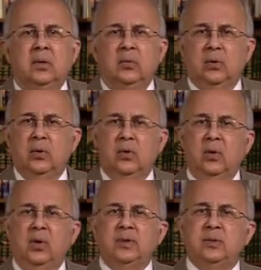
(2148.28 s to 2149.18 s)
with
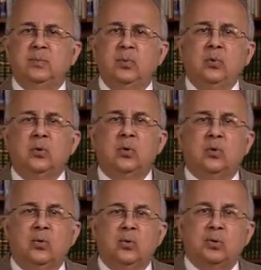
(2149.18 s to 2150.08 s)
all its bugle
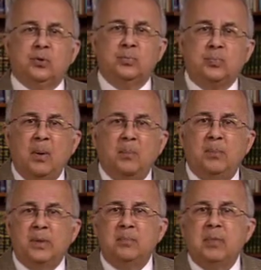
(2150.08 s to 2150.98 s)
calls,
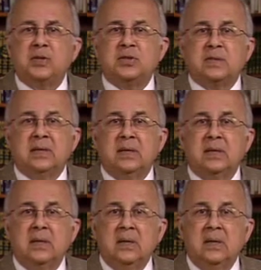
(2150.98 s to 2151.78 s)
pomp, and majesty,